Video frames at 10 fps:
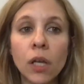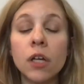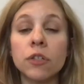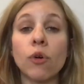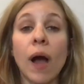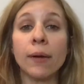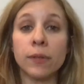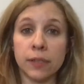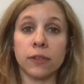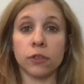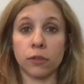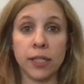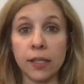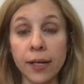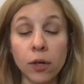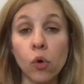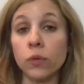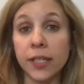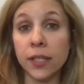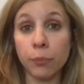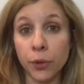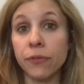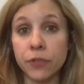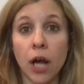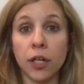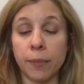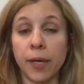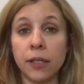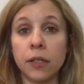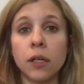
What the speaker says: So I was literally like holding the brief document